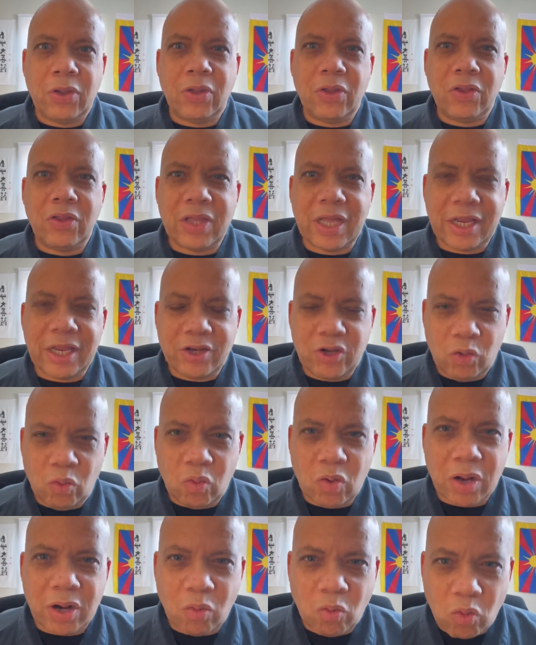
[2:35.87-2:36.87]
That you
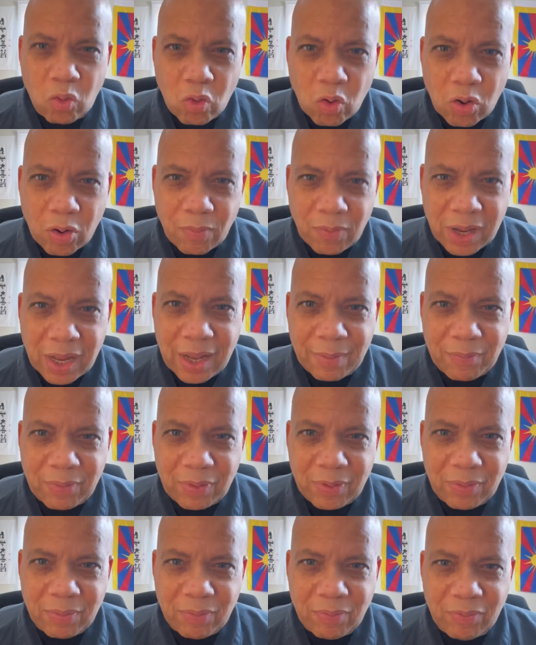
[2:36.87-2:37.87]
want to warm up
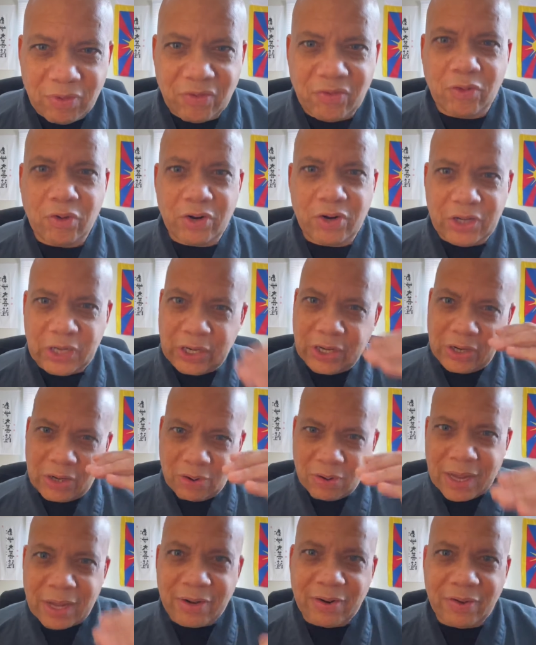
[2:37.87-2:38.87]
before you
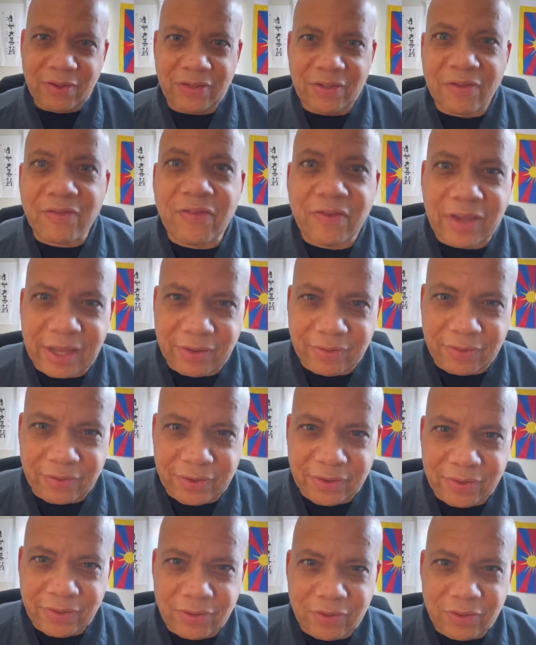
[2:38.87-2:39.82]
go out on the field.